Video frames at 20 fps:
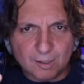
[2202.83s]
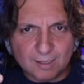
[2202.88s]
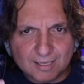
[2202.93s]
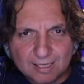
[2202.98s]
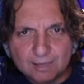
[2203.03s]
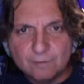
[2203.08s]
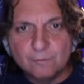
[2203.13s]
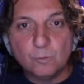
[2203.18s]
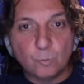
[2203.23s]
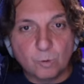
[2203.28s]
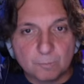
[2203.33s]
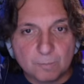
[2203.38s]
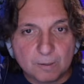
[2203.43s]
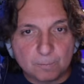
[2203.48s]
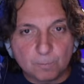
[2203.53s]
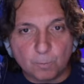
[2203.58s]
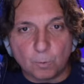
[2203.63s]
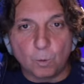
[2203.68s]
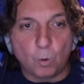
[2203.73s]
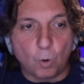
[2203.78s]
even when
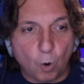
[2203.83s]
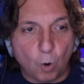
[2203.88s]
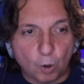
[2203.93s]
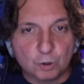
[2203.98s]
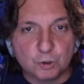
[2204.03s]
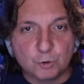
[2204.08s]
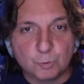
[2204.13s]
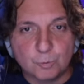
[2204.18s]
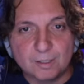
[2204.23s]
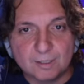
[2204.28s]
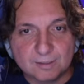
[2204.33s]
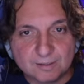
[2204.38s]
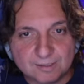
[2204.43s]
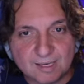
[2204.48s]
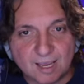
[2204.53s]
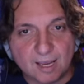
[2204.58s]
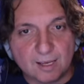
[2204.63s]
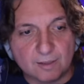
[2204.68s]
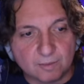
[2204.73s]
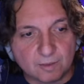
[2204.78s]
people are doing and
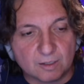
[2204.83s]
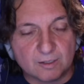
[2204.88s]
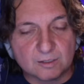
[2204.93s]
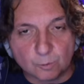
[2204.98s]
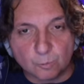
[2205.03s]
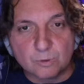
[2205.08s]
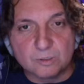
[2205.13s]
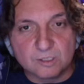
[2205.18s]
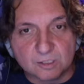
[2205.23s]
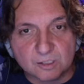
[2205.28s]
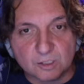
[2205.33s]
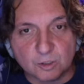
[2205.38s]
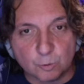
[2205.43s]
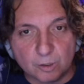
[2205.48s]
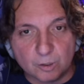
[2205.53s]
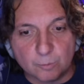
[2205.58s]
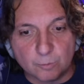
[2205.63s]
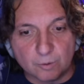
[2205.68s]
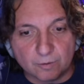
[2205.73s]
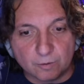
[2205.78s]
saying things that we
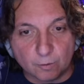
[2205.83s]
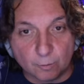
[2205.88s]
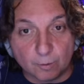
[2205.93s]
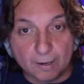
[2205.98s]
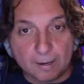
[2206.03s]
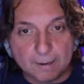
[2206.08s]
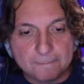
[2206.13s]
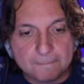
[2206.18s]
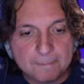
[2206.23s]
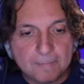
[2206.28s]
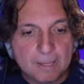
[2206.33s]
disagree with, okay?